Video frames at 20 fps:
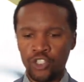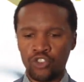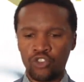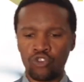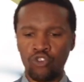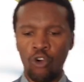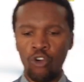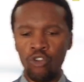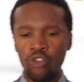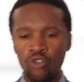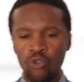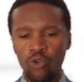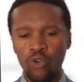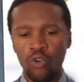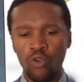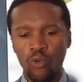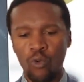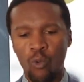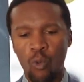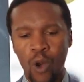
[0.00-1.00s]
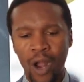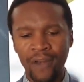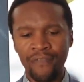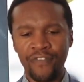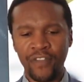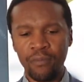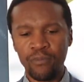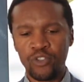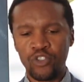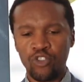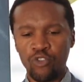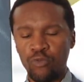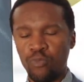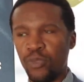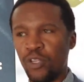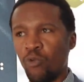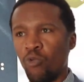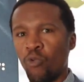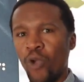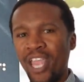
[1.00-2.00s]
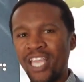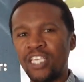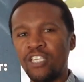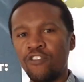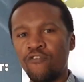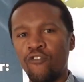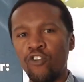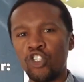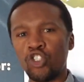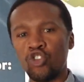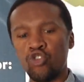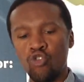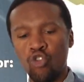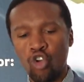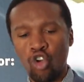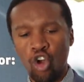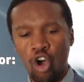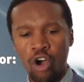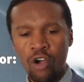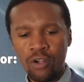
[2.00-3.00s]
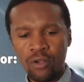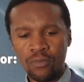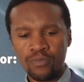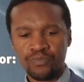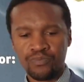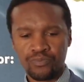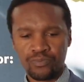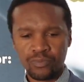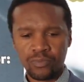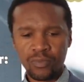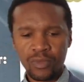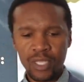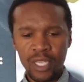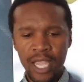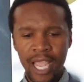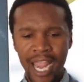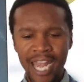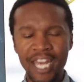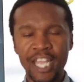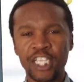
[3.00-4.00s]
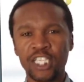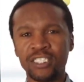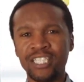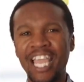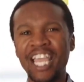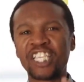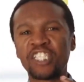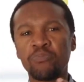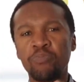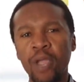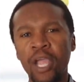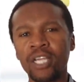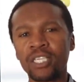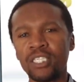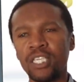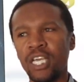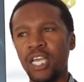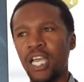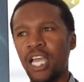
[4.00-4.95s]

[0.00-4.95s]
Don't want them to be waiting for too long, and they expect